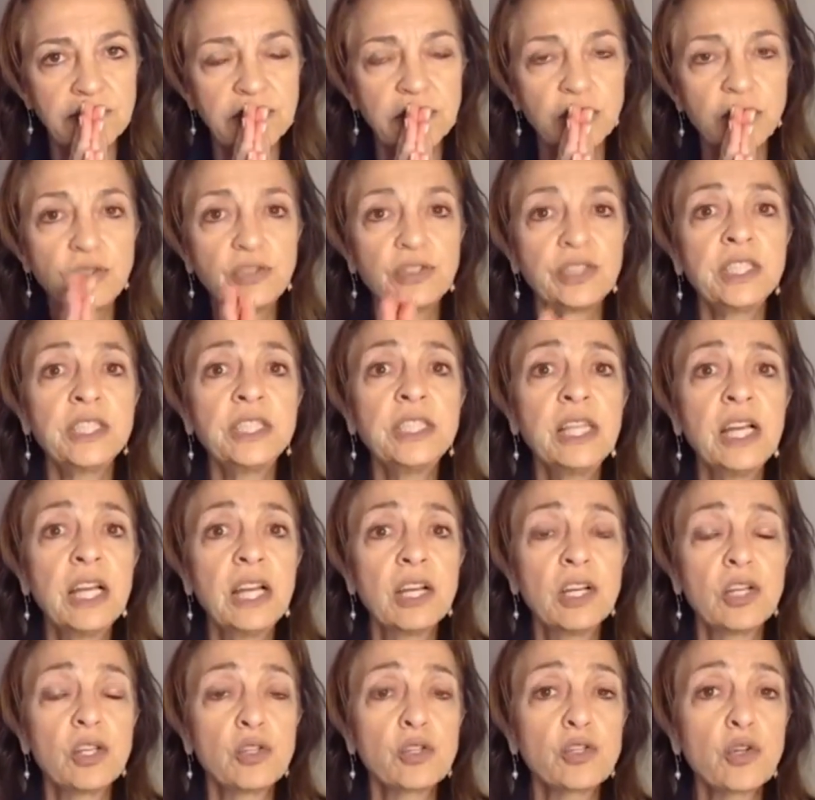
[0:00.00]
You see,
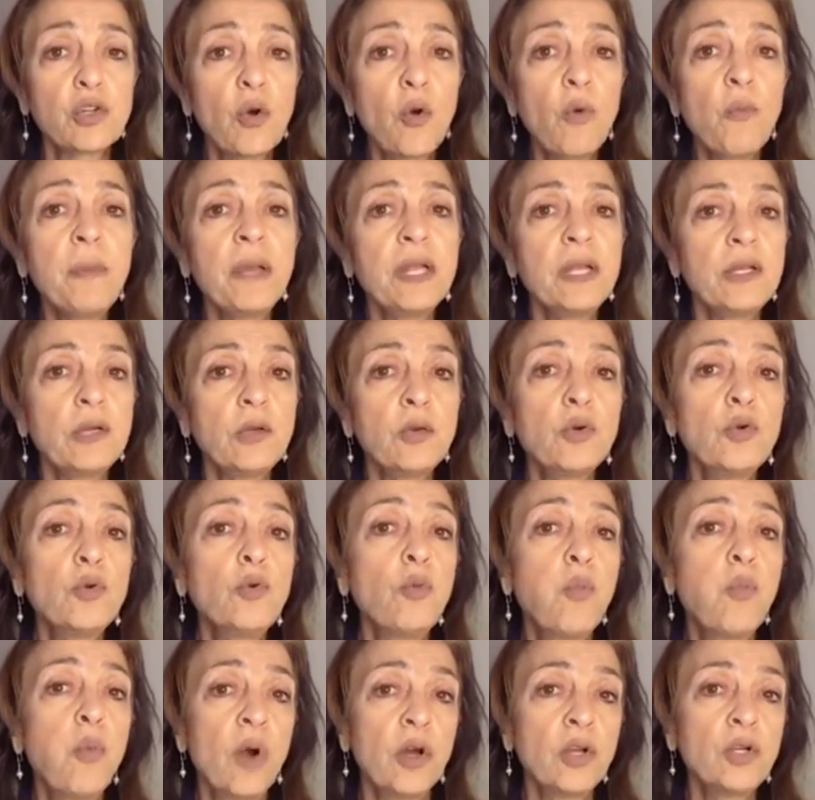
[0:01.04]
so many who
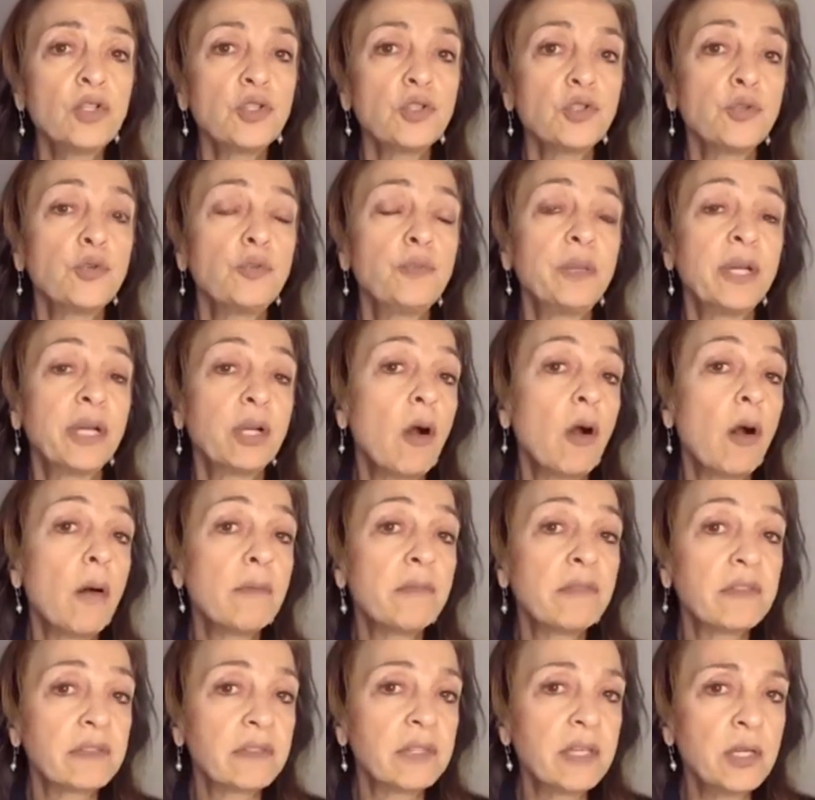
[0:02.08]
want to become
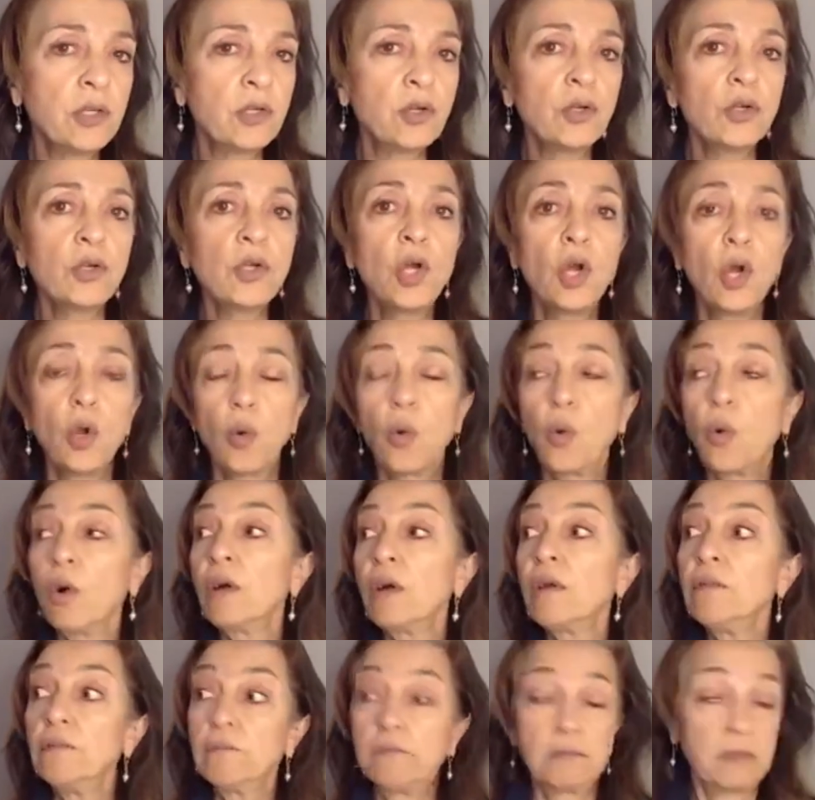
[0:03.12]
thinner,
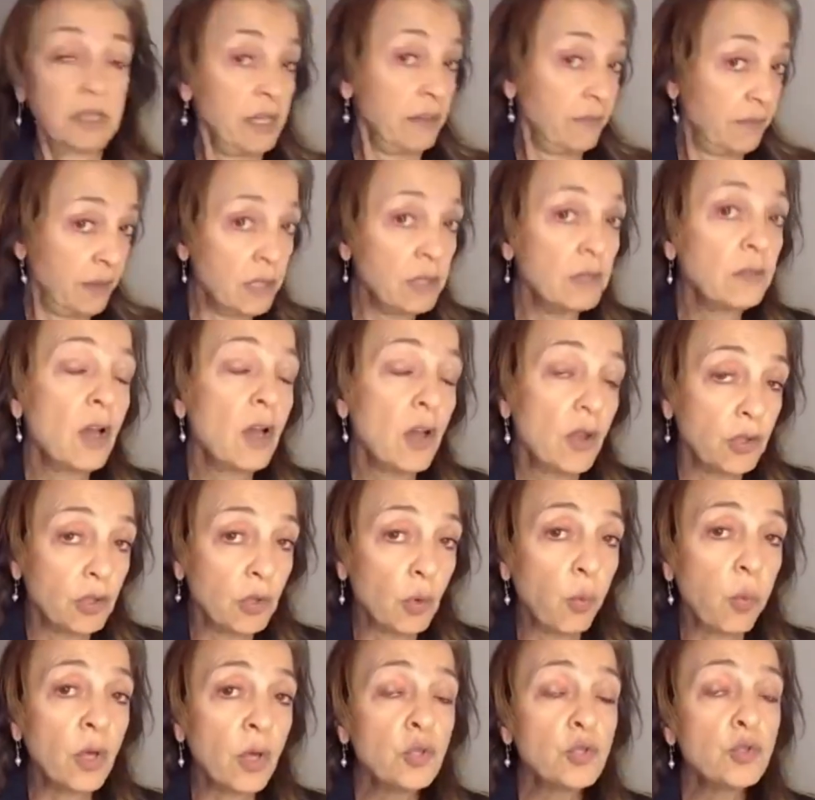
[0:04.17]
or even the
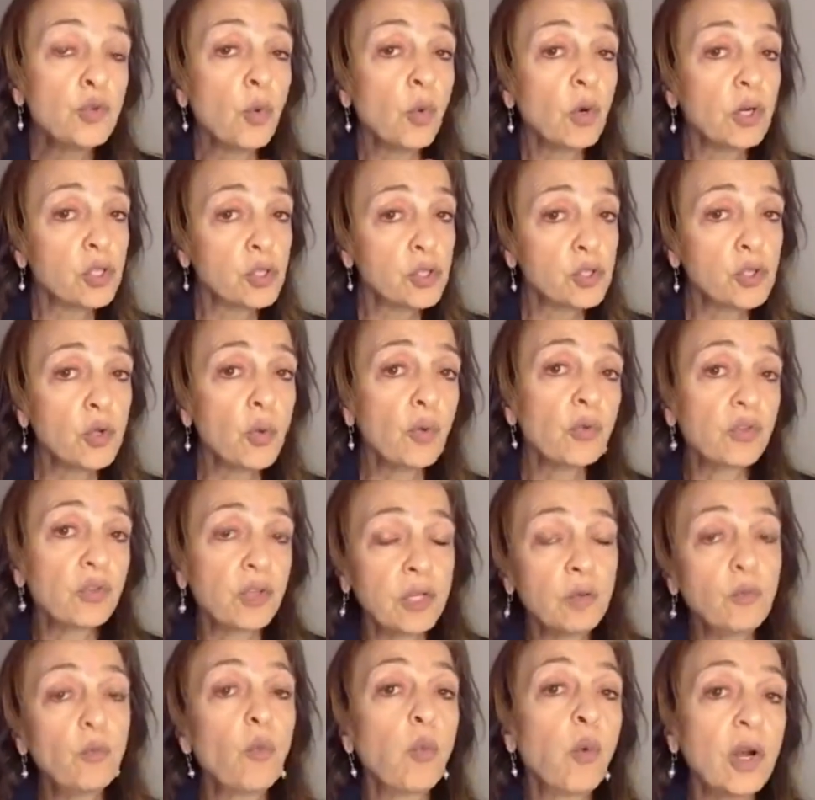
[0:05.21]
ones who are so
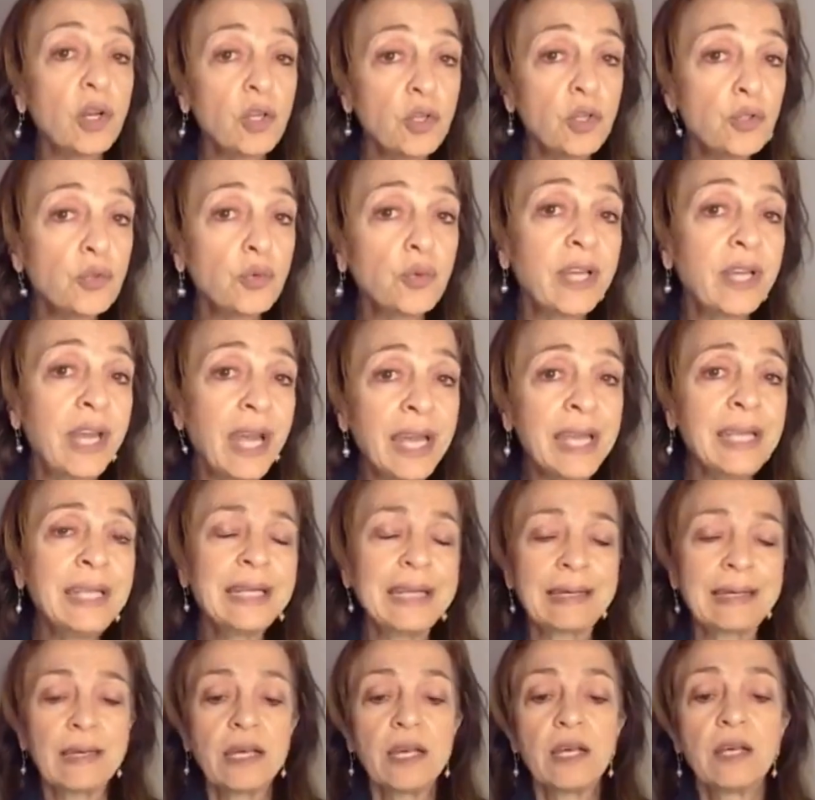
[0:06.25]
thin want to gain it.